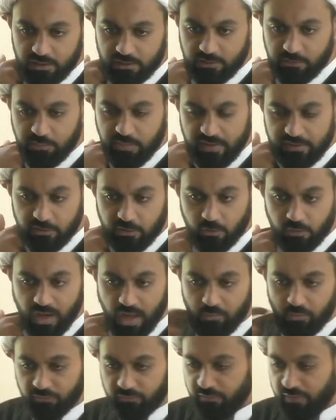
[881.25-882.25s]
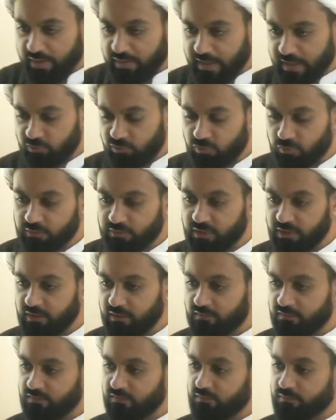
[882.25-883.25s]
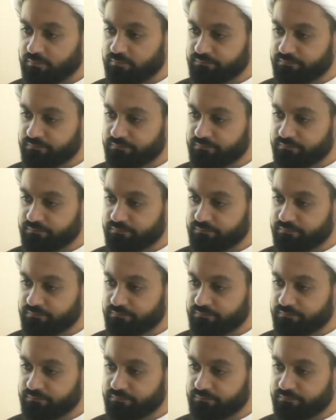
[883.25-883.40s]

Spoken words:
depending on our financial needs